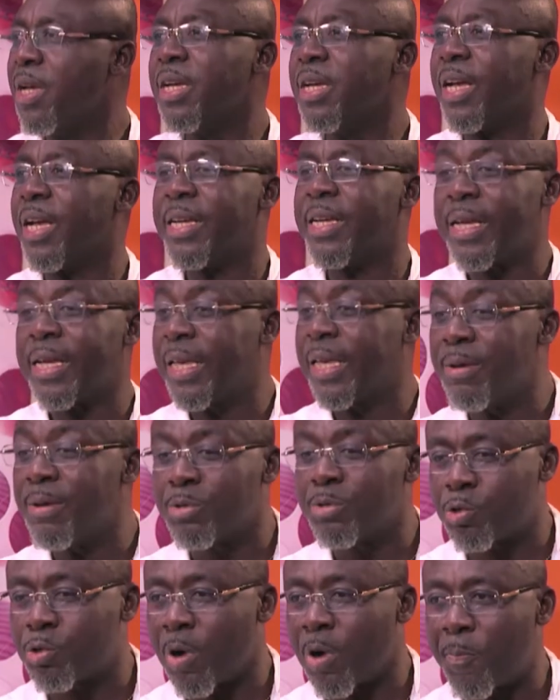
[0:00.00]
Yebe games,
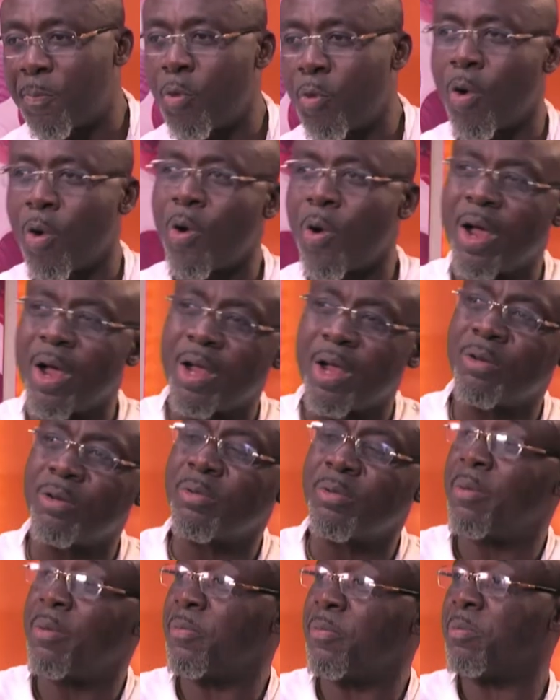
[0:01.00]
crumple, or
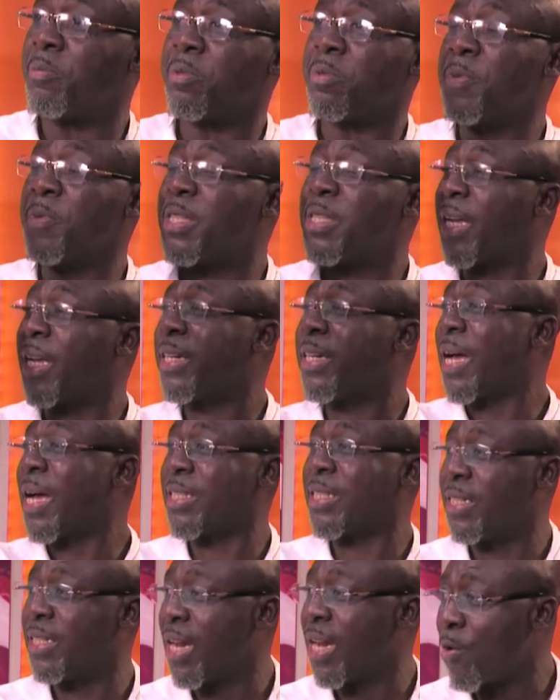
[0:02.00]
beats a dart
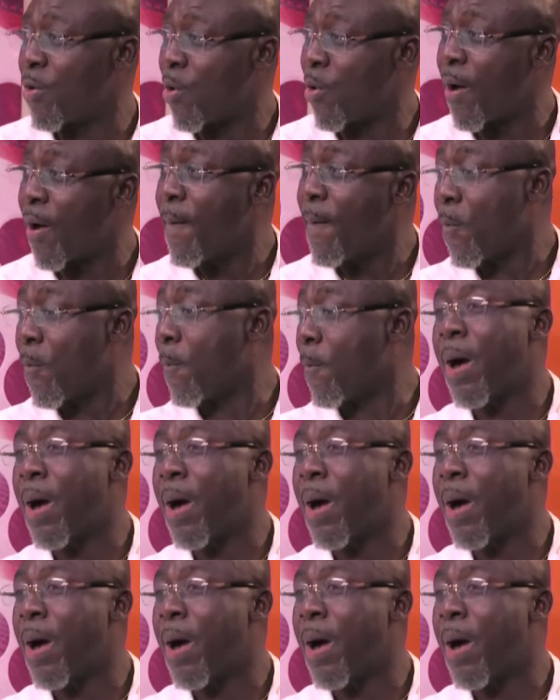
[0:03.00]
in now, Oba,